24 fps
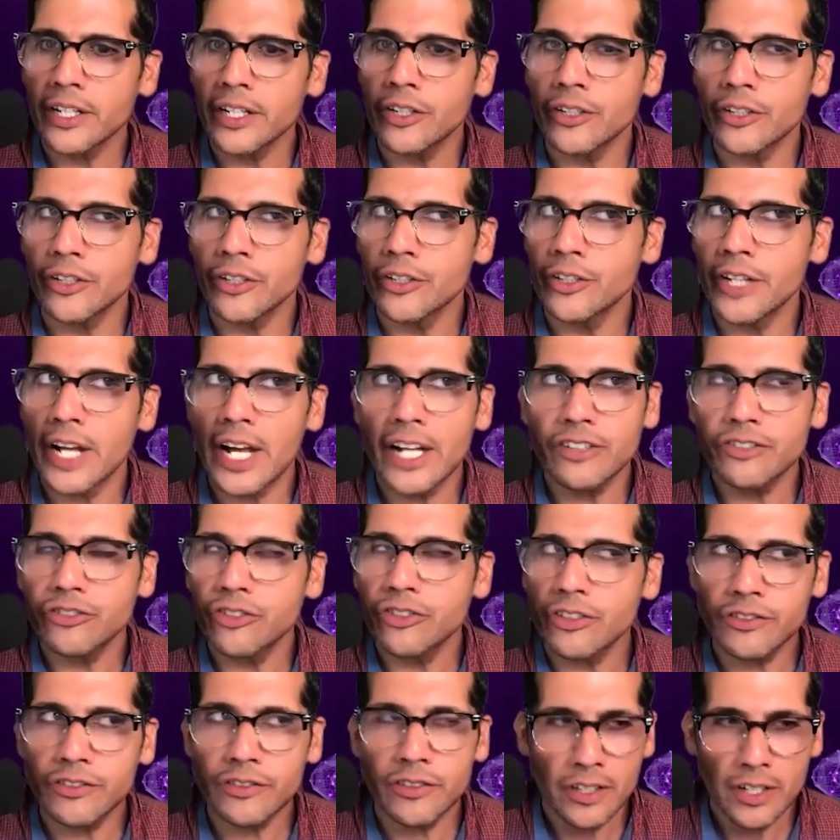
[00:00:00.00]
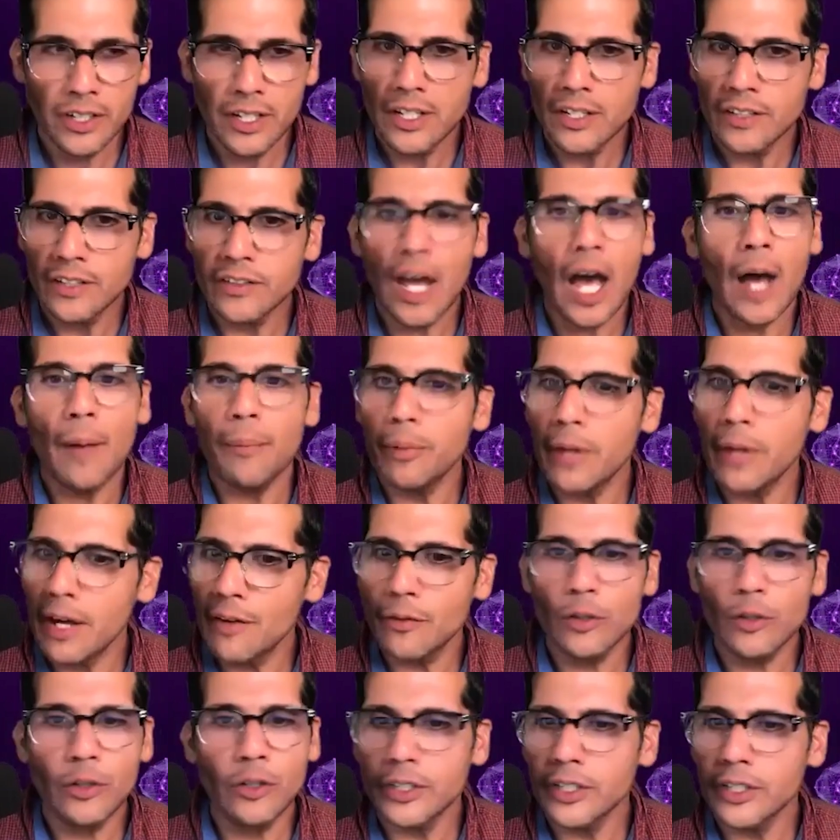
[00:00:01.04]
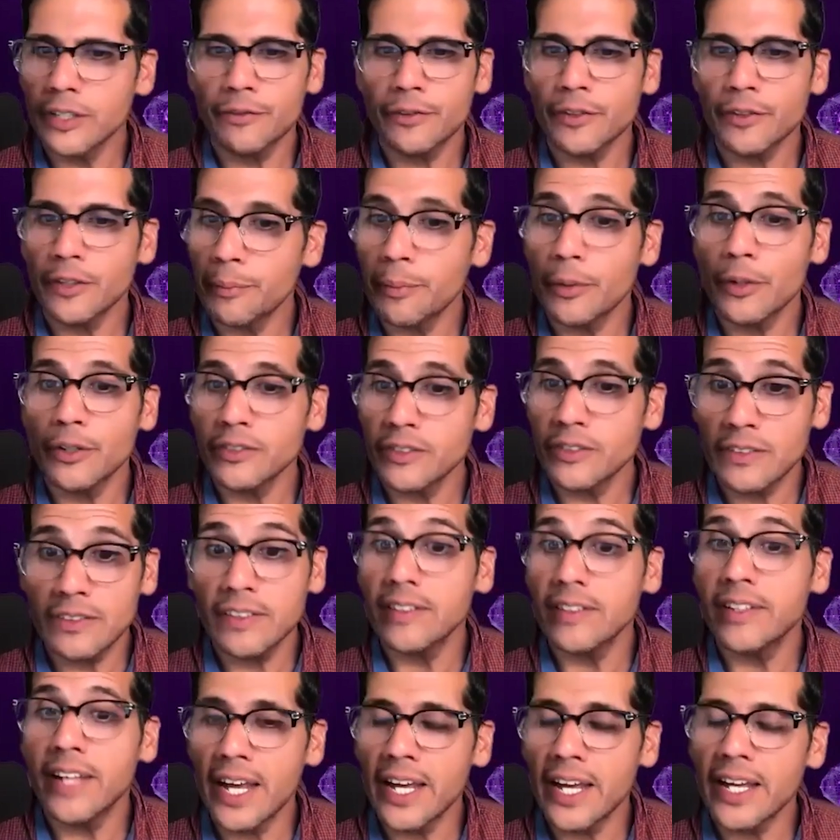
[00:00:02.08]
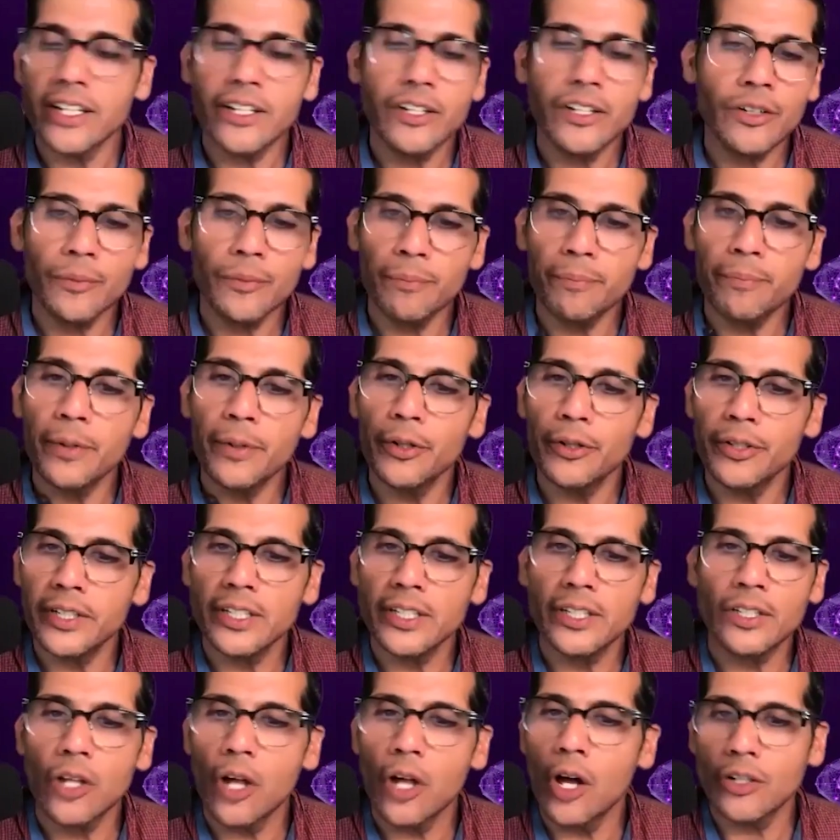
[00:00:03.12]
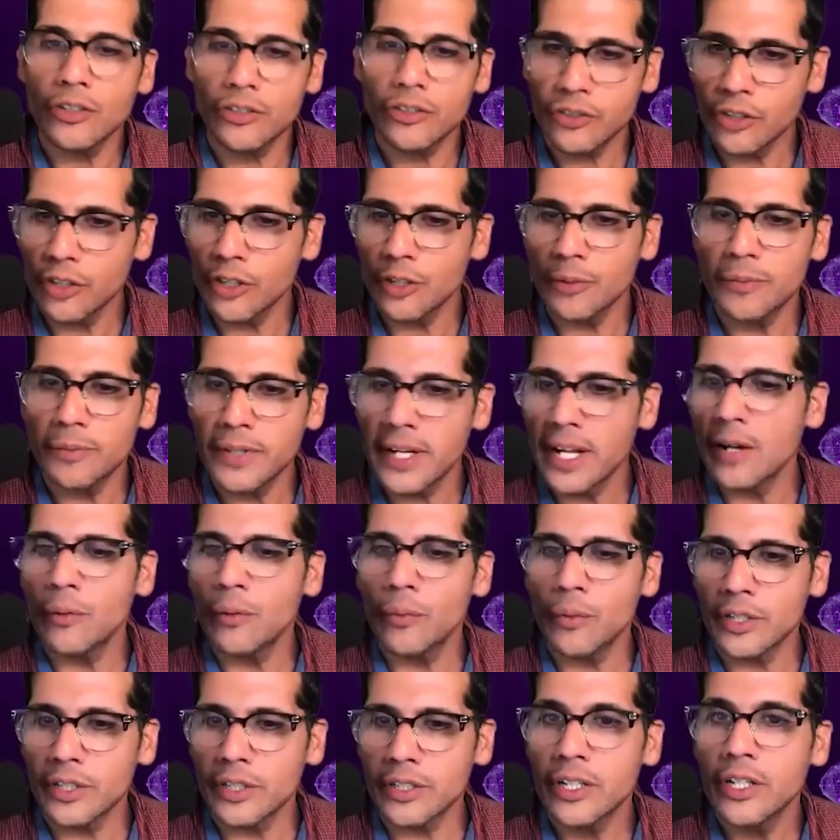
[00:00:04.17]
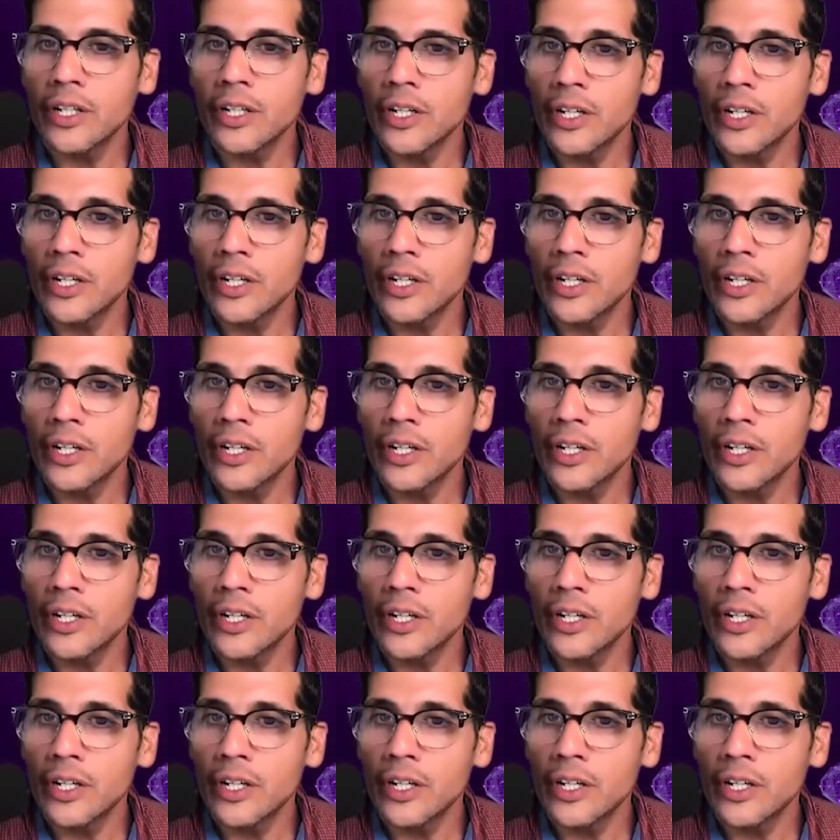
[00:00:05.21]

You're not just top level looking for the person today. You're building long-term network